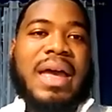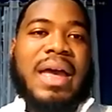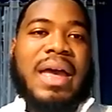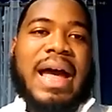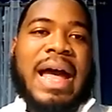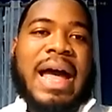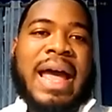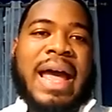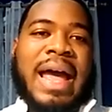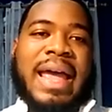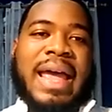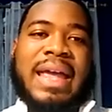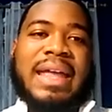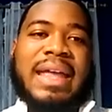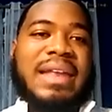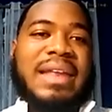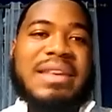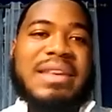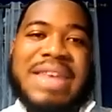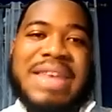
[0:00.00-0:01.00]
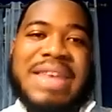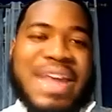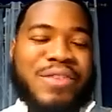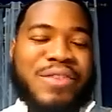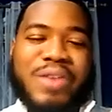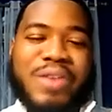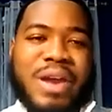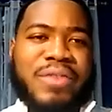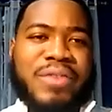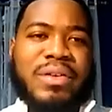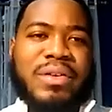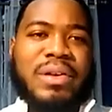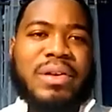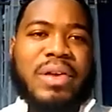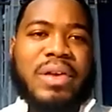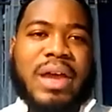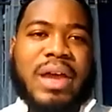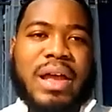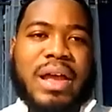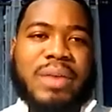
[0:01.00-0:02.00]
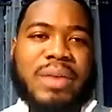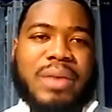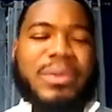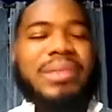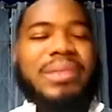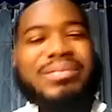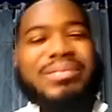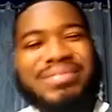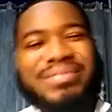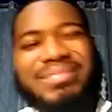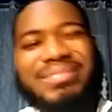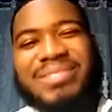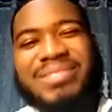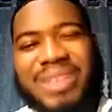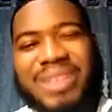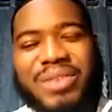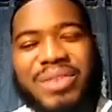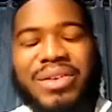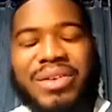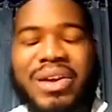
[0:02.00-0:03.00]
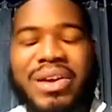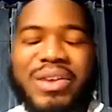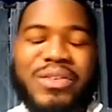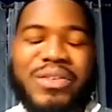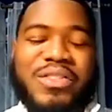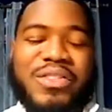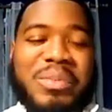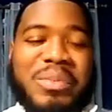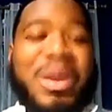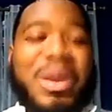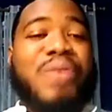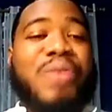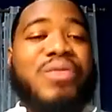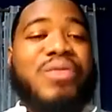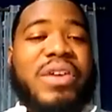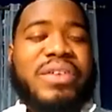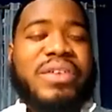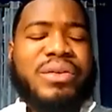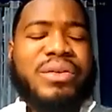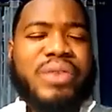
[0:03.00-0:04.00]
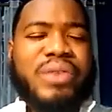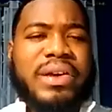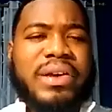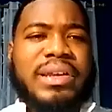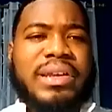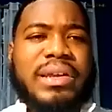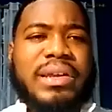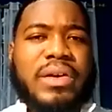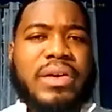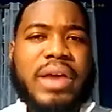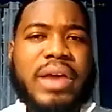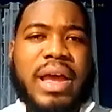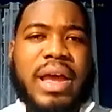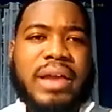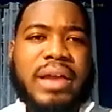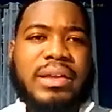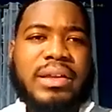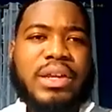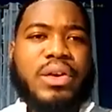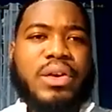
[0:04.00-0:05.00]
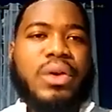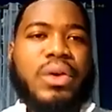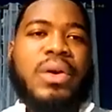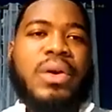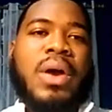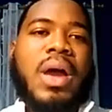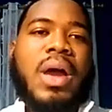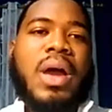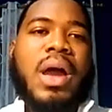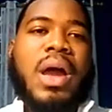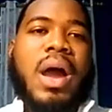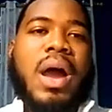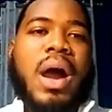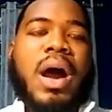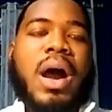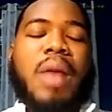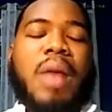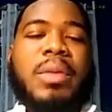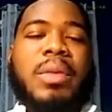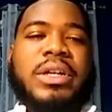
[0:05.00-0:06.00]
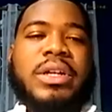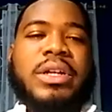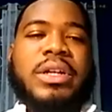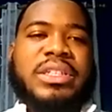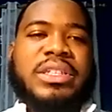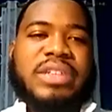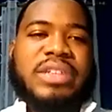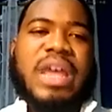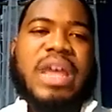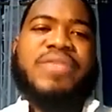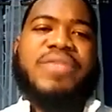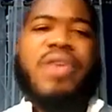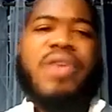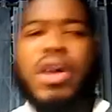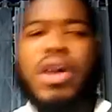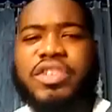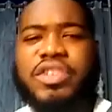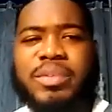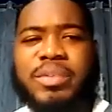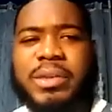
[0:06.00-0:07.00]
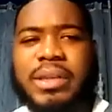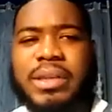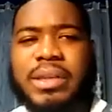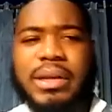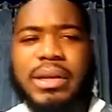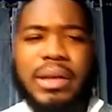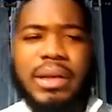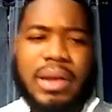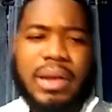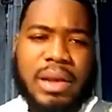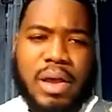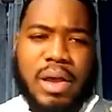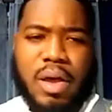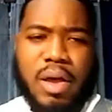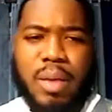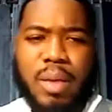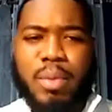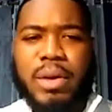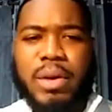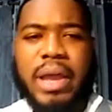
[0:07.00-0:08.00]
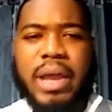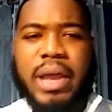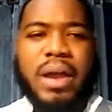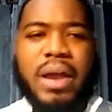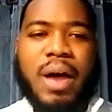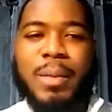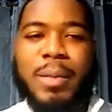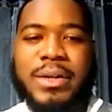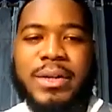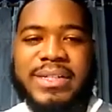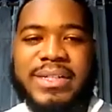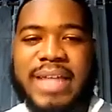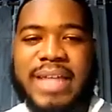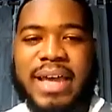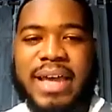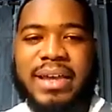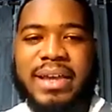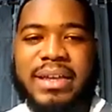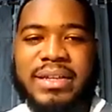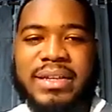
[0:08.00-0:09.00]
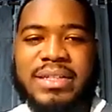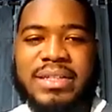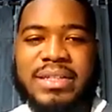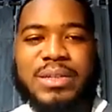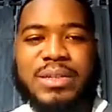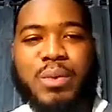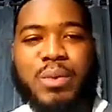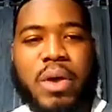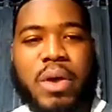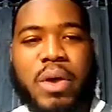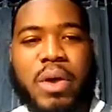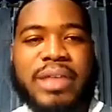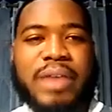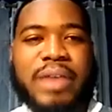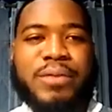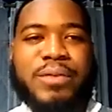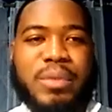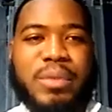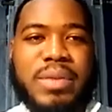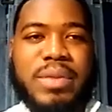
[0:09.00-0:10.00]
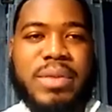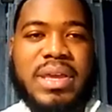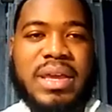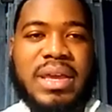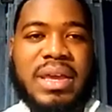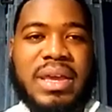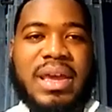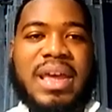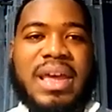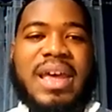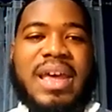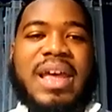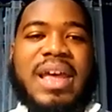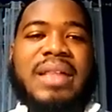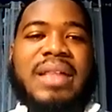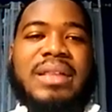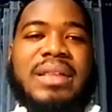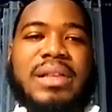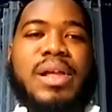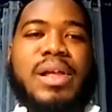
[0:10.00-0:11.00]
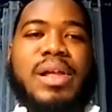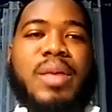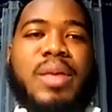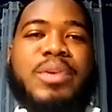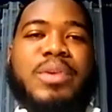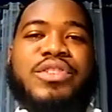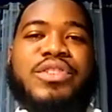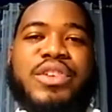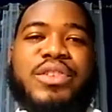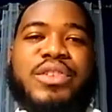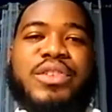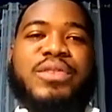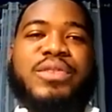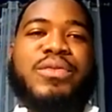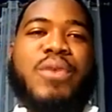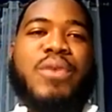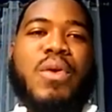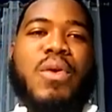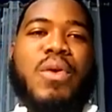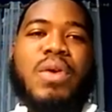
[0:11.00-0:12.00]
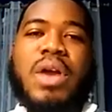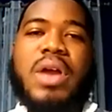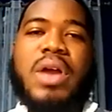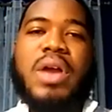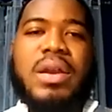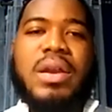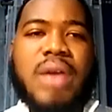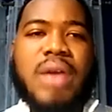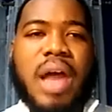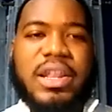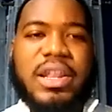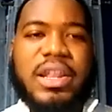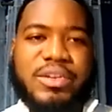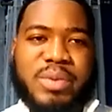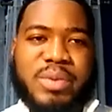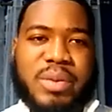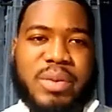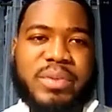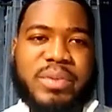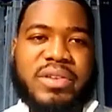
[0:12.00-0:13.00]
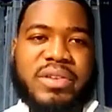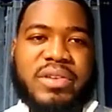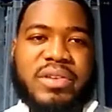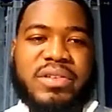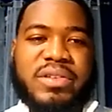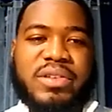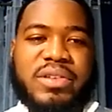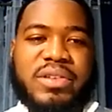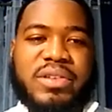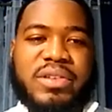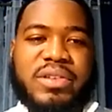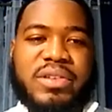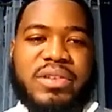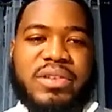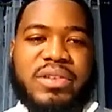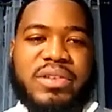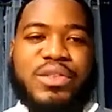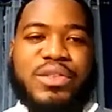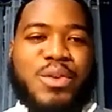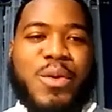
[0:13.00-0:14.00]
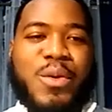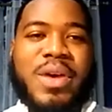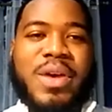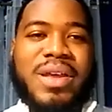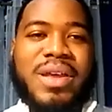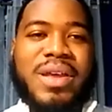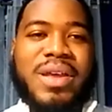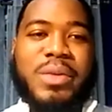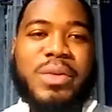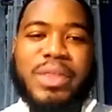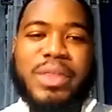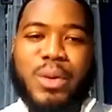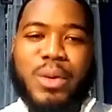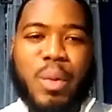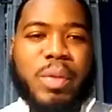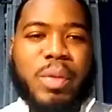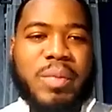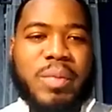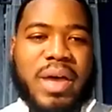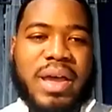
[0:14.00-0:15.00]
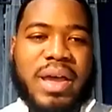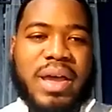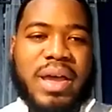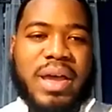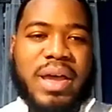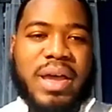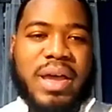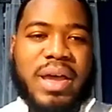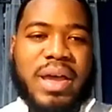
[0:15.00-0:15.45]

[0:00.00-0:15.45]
I never ever look at, well, no, not never. I very rarely look at, how much I've contributed in the club, or like how much that is worth. Like, for me, the club is just for knowledge purposes. I just go in with an open mind